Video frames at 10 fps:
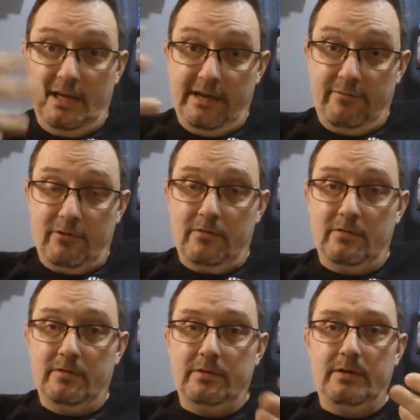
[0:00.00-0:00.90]
level.
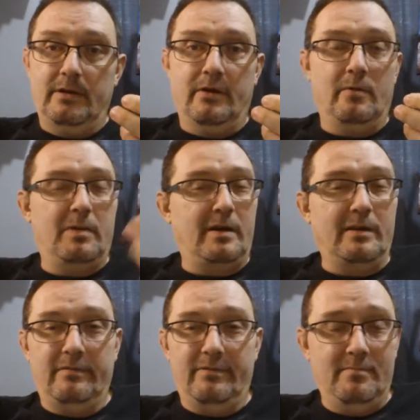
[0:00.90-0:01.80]

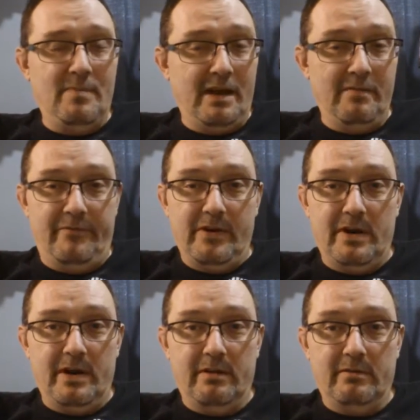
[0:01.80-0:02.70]
Because if you're making
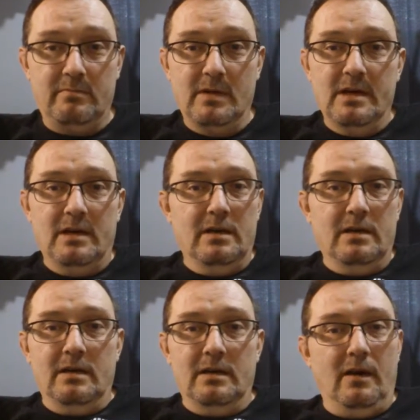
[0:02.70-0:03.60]
fun of them,
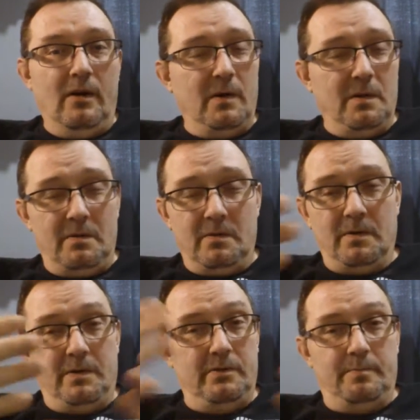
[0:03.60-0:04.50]
all they're
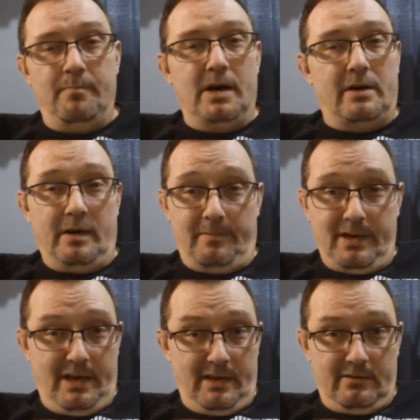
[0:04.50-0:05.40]
going to do is buck up
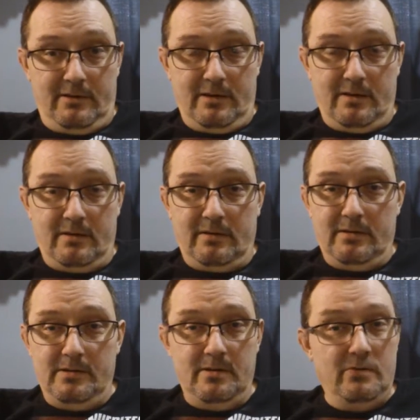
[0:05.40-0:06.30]
against you.
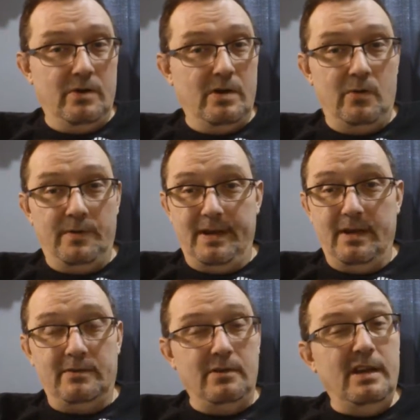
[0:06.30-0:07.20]
You know
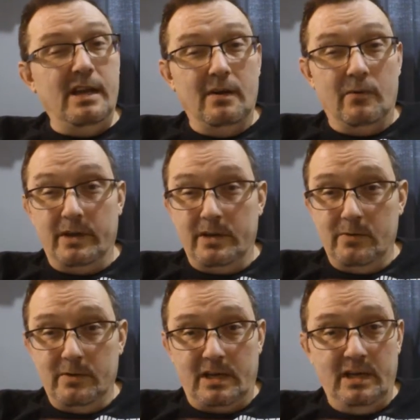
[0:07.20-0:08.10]
this. You did it when
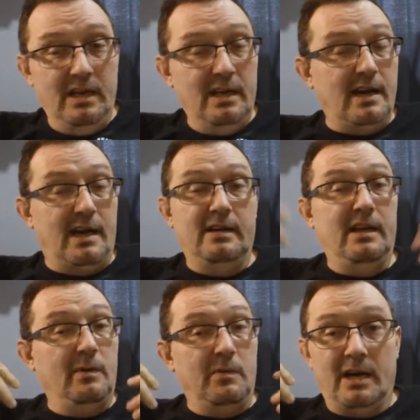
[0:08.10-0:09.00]
you was a kid. I
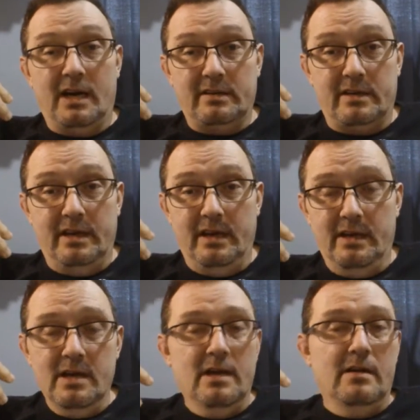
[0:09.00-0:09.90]
did it when I was a
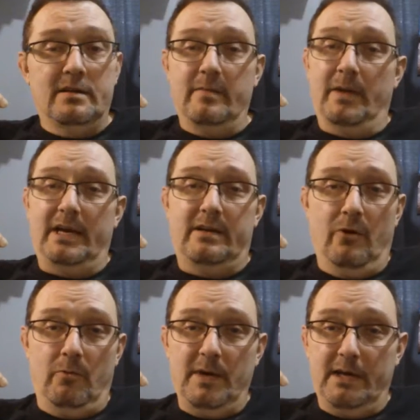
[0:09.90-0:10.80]
kid. Somebody
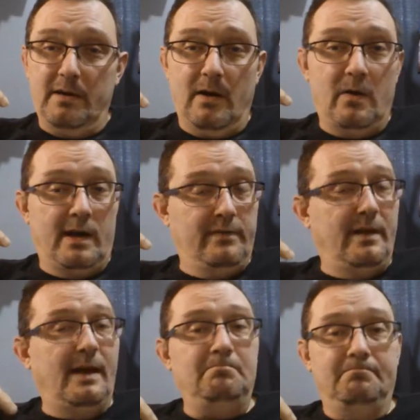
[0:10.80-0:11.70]
told me no. I was
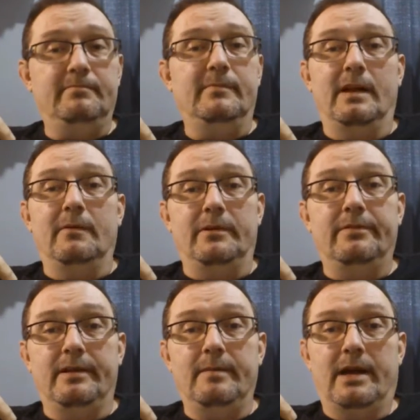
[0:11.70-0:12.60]
like, yeah, we'll
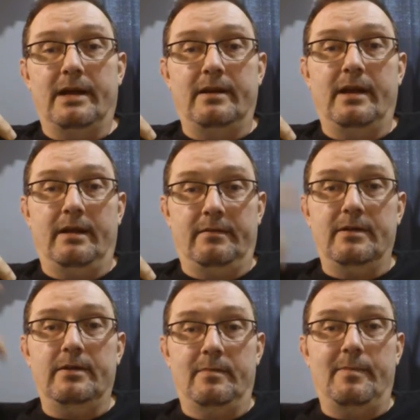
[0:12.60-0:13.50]
see about that.
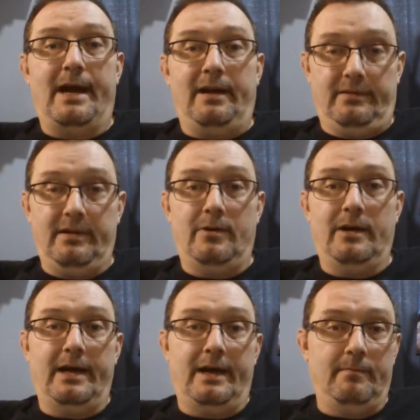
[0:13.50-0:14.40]
Turn your back, see
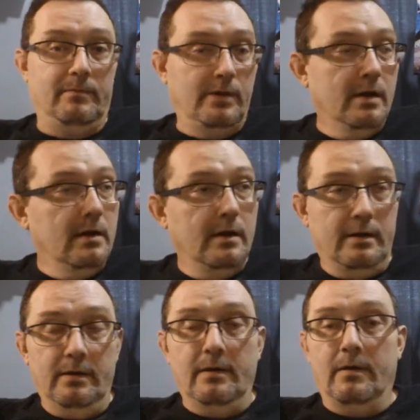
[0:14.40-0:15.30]
what happens.
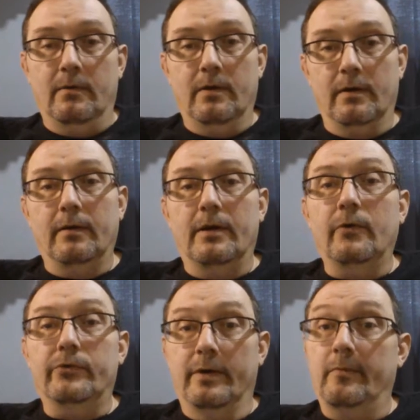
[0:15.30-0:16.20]
Or
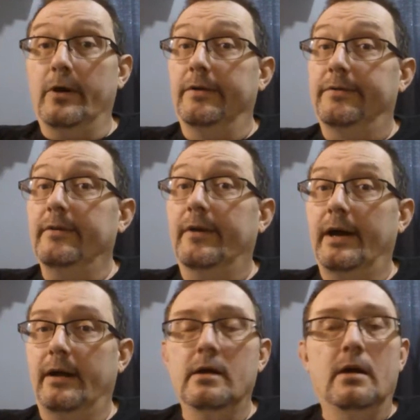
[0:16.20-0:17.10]
go somewhere, see what
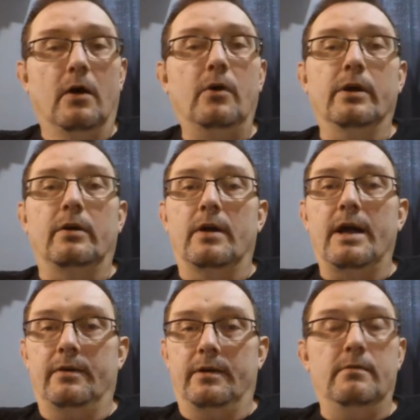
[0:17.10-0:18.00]
happens. Oh, you're
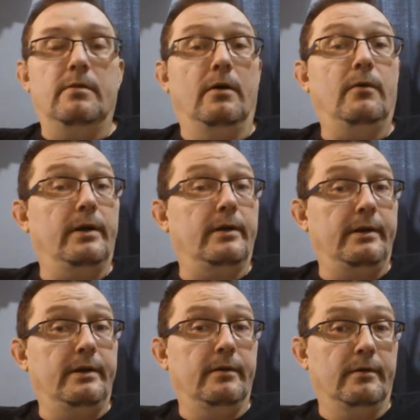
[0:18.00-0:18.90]
grounded. Oh,
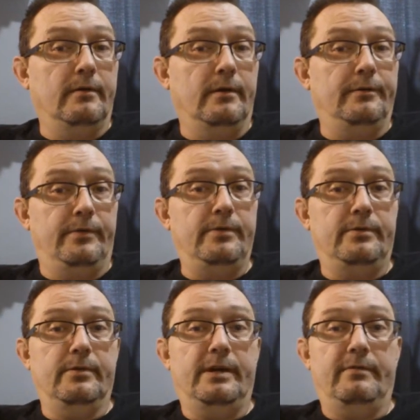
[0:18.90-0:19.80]
really? Well, as soon
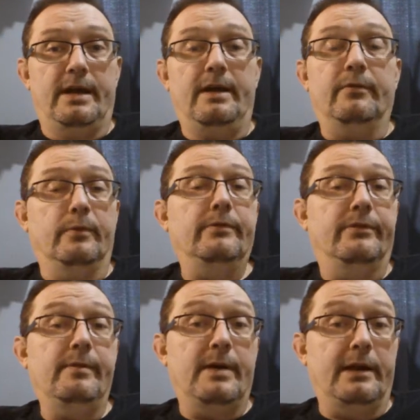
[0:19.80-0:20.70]
as you leave the house, we'll
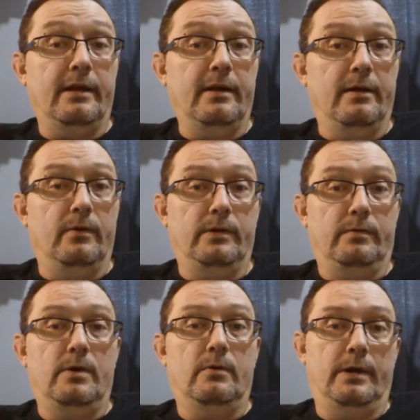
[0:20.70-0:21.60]
see about that
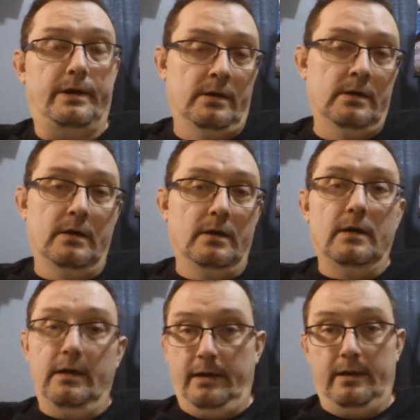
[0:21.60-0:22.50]
noise, won't we?
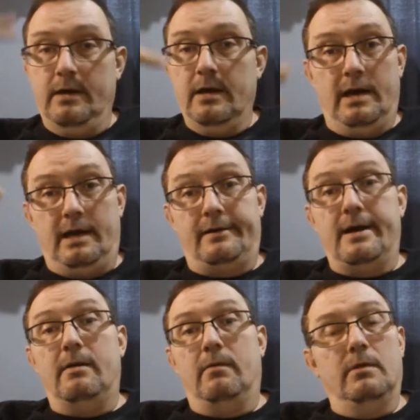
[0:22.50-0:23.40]
And I was
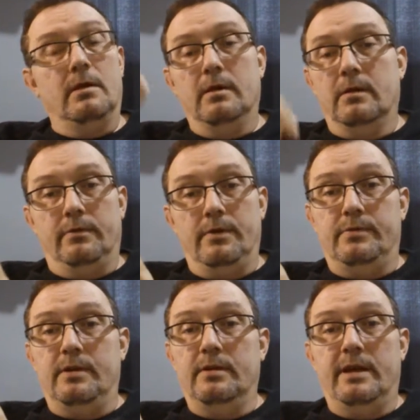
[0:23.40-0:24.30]
gone. As soon
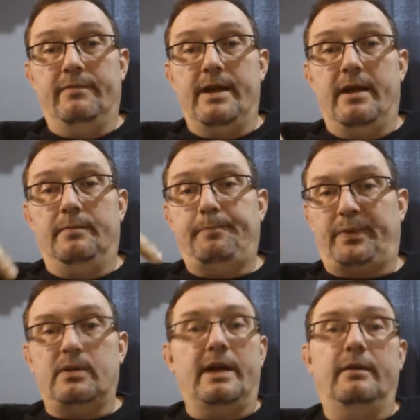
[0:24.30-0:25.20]
as she left the house,
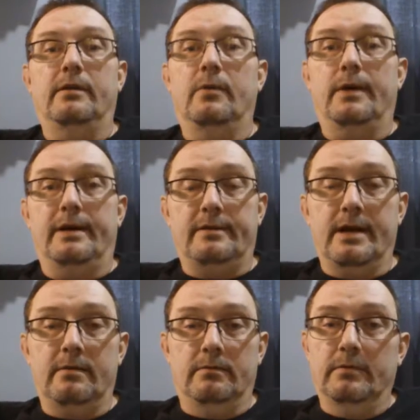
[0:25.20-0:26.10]
out the door, I was
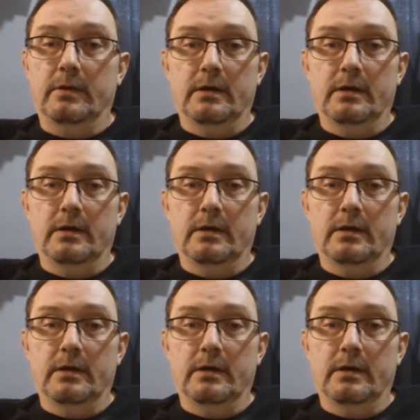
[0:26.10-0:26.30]
gone.